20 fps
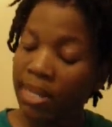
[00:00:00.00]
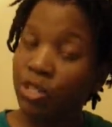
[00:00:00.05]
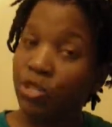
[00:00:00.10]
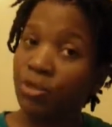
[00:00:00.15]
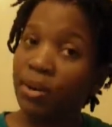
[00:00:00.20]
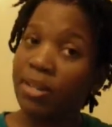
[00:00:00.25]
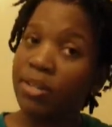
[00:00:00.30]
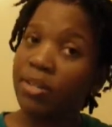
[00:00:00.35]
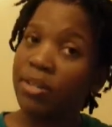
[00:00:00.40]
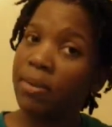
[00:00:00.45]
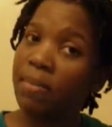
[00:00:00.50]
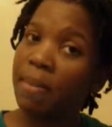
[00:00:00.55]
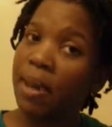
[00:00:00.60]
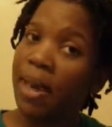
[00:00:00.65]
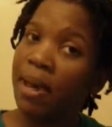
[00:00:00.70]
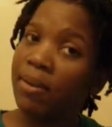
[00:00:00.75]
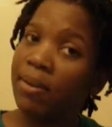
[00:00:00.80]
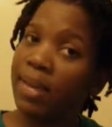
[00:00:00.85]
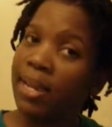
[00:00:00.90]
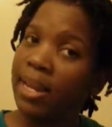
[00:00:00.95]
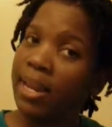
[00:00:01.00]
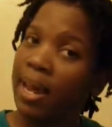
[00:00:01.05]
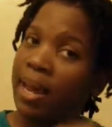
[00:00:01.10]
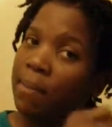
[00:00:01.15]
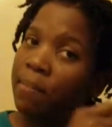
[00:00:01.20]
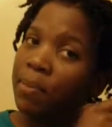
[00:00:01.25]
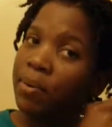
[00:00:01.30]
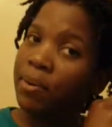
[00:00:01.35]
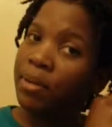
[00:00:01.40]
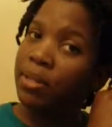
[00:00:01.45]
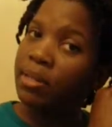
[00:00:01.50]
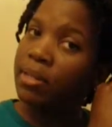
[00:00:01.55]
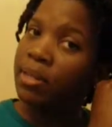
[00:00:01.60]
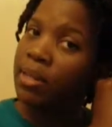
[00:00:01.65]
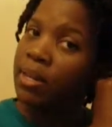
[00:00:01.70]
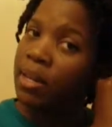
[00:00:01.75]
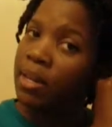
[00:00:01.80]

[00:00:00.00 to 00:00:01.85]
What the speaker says: I stretched them out, and I put